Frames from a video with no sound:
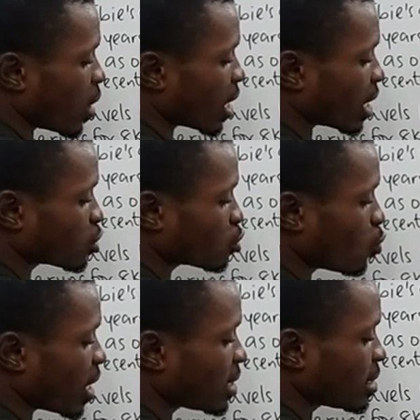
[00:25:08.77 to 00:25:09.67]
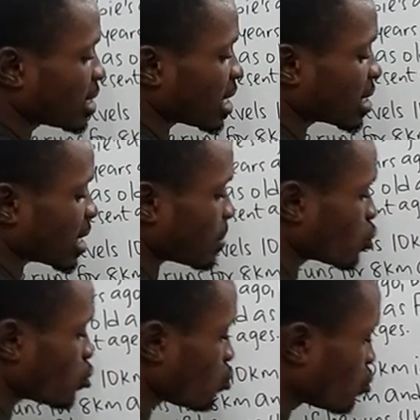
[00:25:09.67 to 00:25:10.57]
Y cancel y. 6x
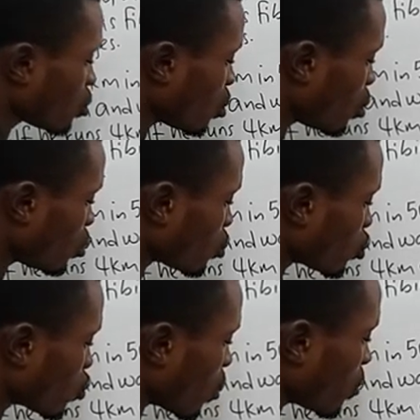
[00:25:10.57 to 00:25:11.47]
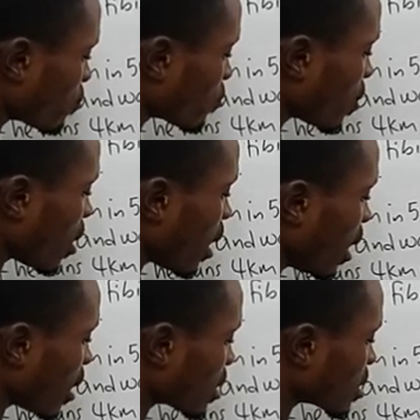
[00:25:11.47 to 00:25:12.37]
times 2,
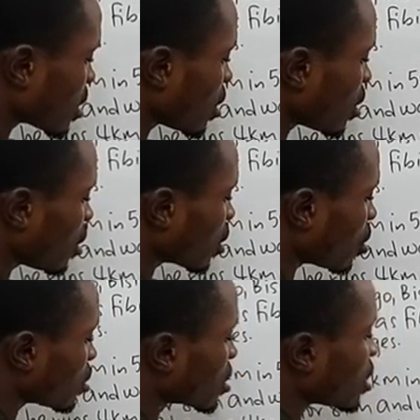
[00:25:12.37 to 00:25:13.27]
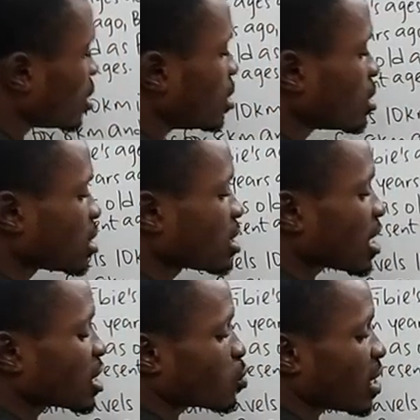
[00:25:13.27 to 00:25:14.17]
12x equals
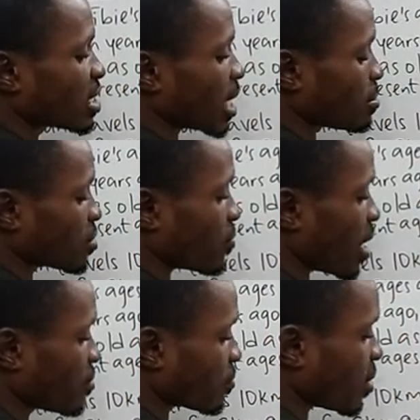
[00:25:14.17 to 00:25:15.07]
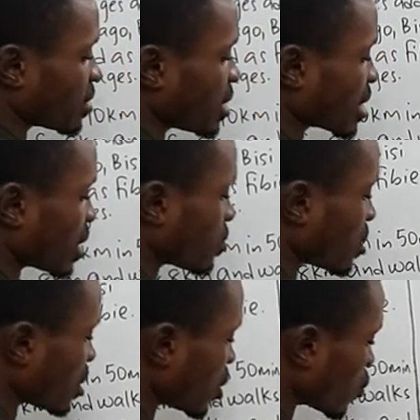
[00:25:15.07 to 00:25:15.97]
6xy times 5. 6
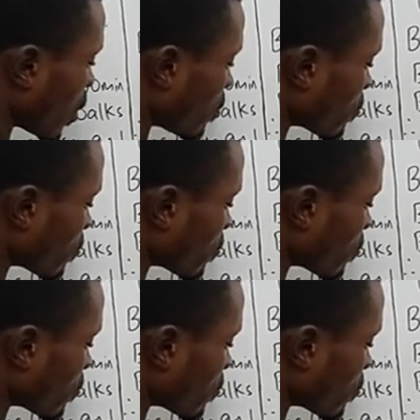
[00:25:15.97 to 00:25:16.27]
cancel 6, you